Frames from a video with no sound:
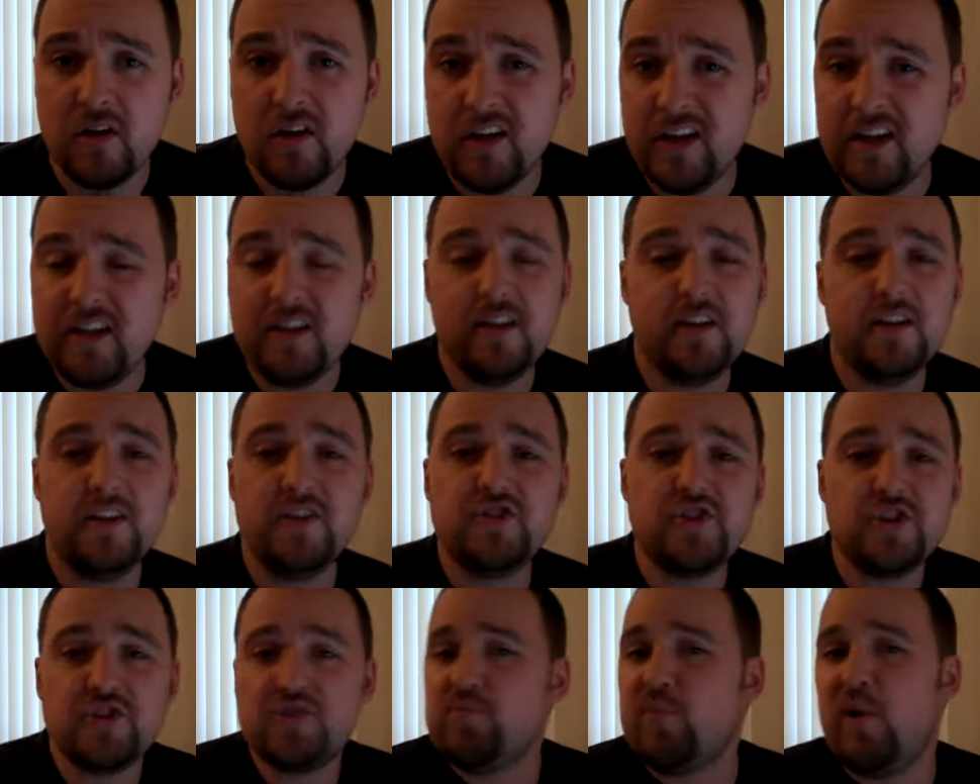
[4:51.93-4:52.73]
It
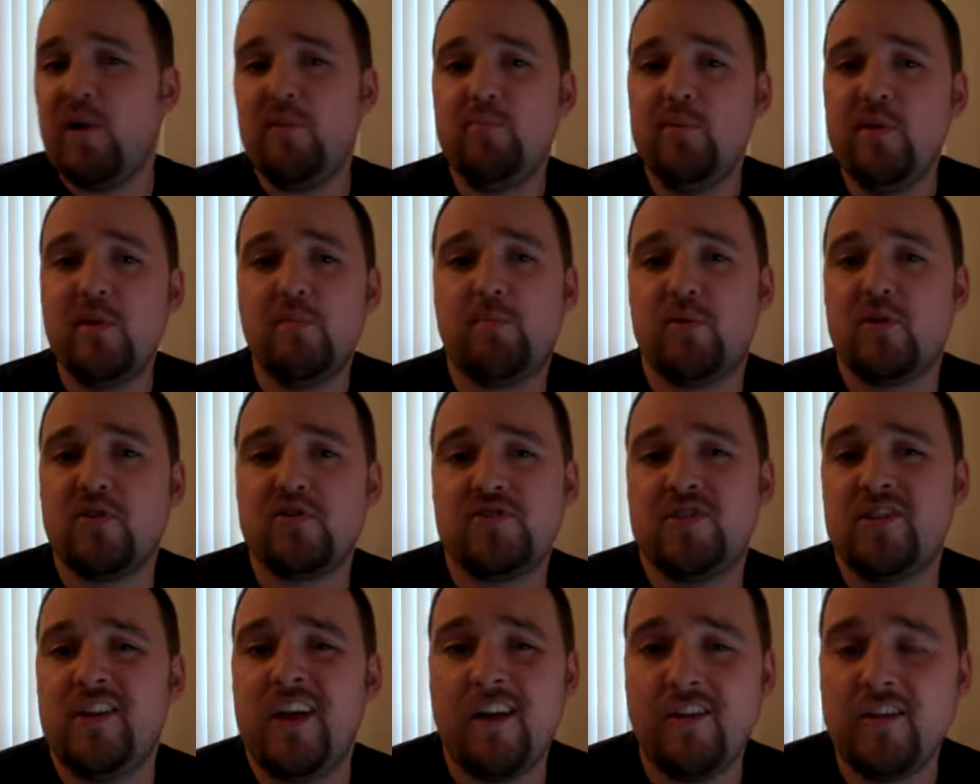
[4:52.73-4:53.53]
just might be a
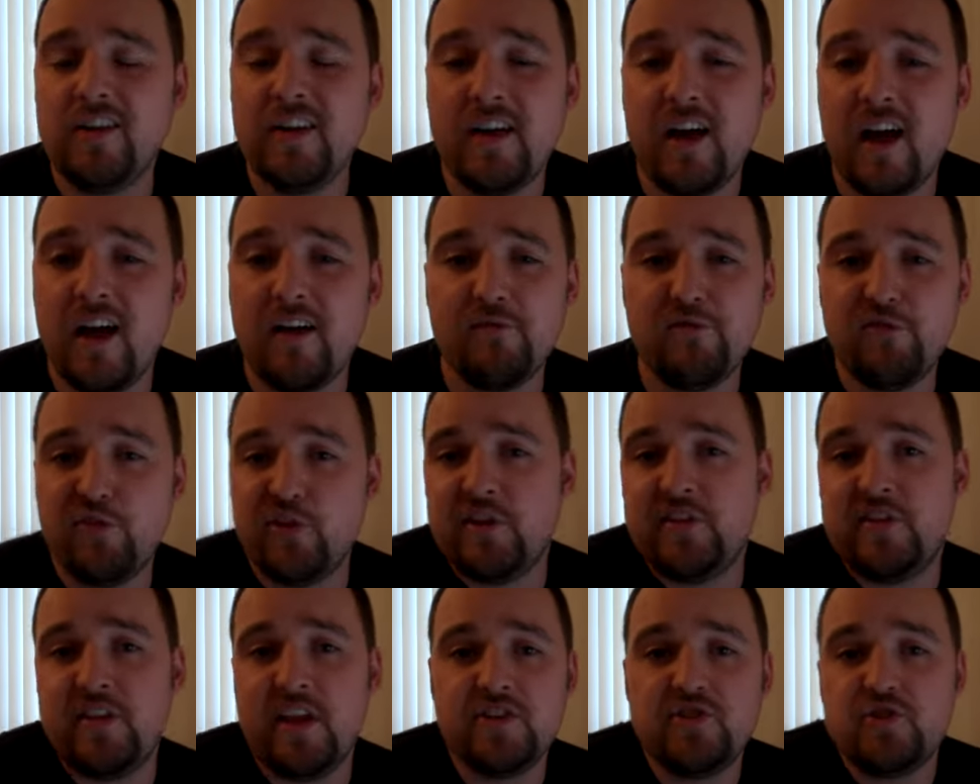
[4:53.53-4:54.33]
personality
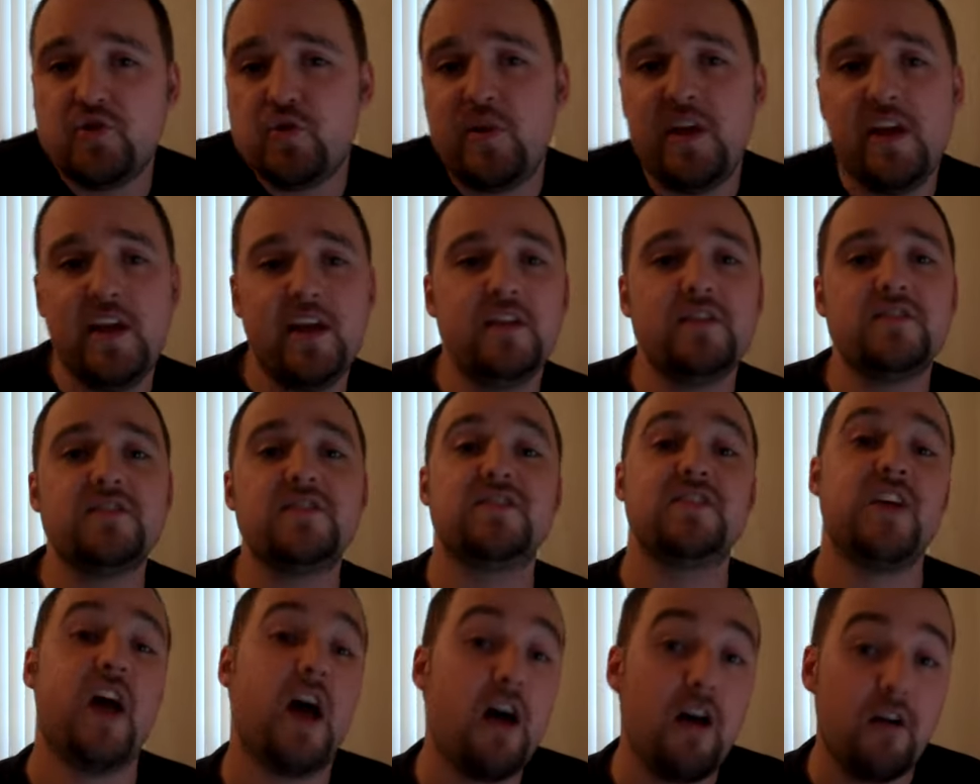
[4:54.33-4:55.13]
conflict that you can't
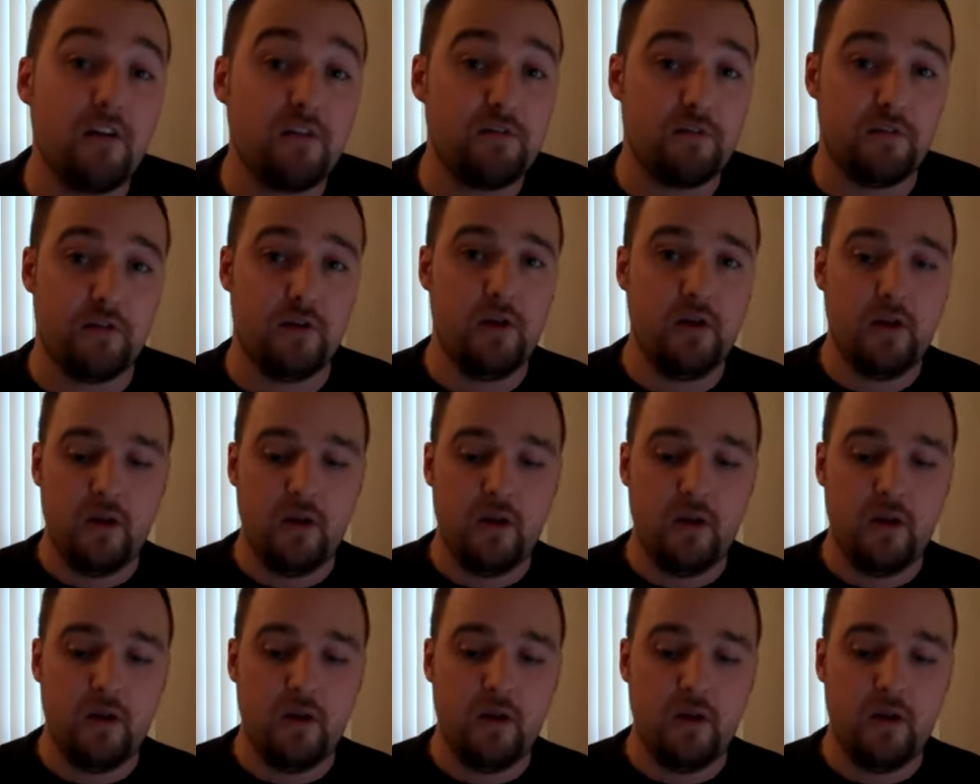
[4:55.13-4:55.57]
solve.